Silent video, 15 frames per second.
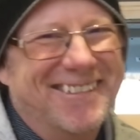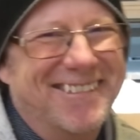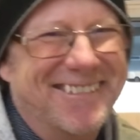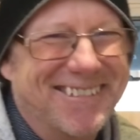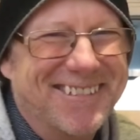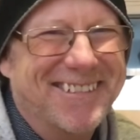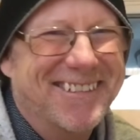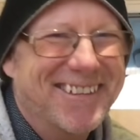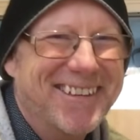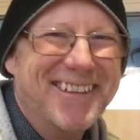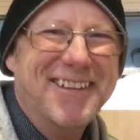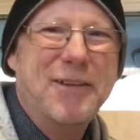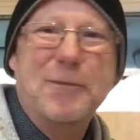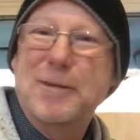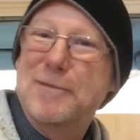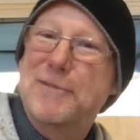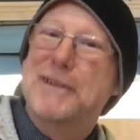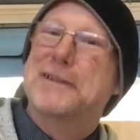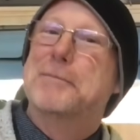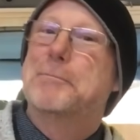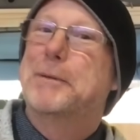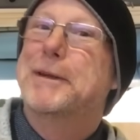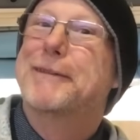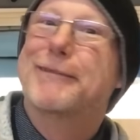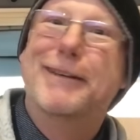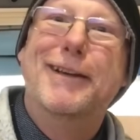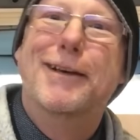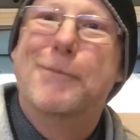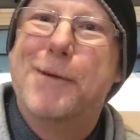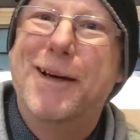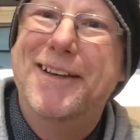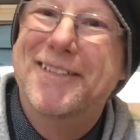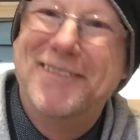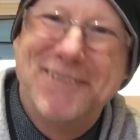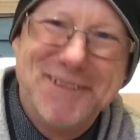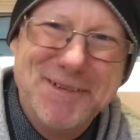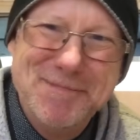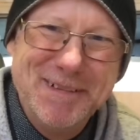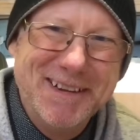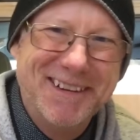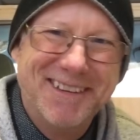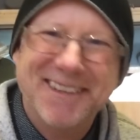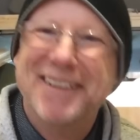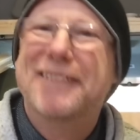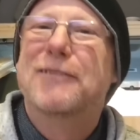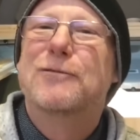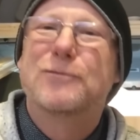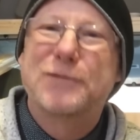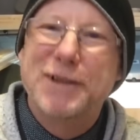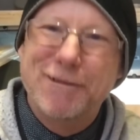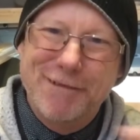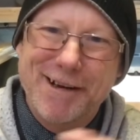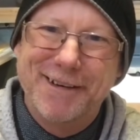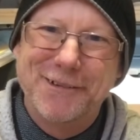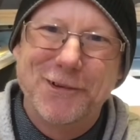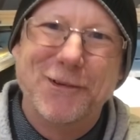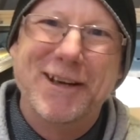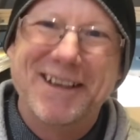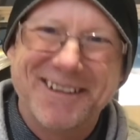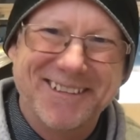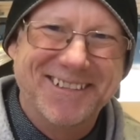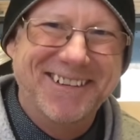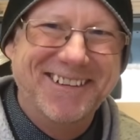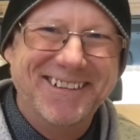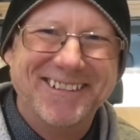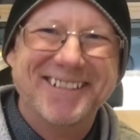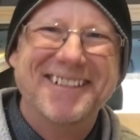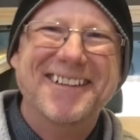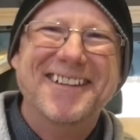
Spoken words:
I wonder if there's a beer in there waiting for me. Very unlikely.